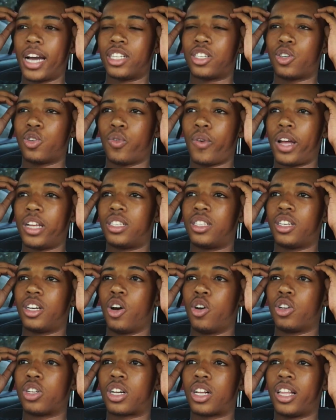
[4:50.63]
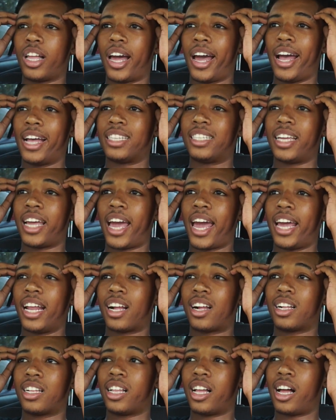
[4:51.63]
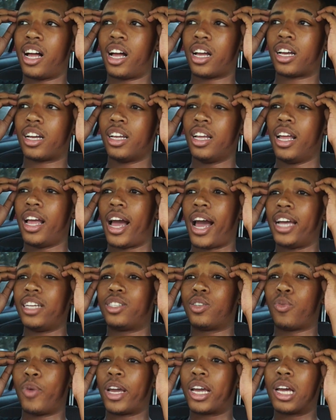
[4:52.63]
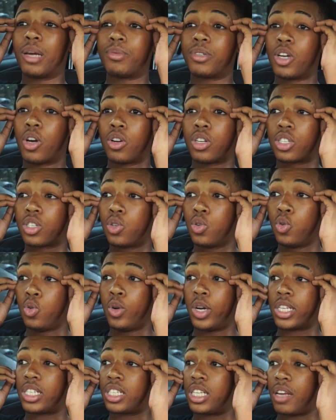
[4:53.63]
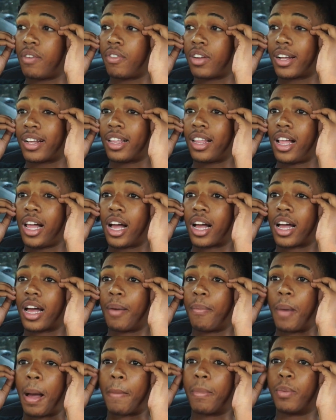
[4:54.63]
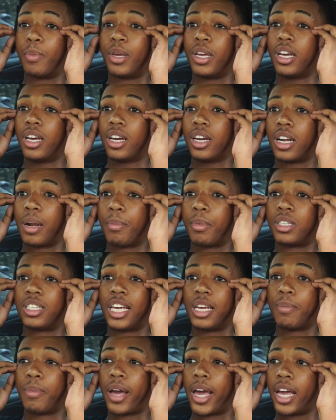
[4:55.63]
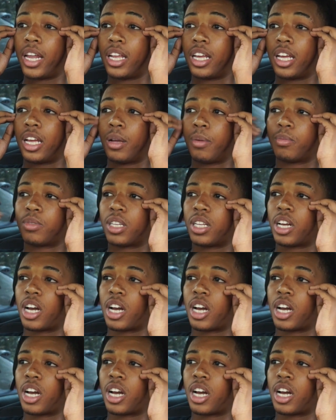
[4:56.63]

school, I used to go to class at 8 o'clock. I used to wake up to go to school at 7 o'clock. I'm going to be good. I'm going to take my idioms. In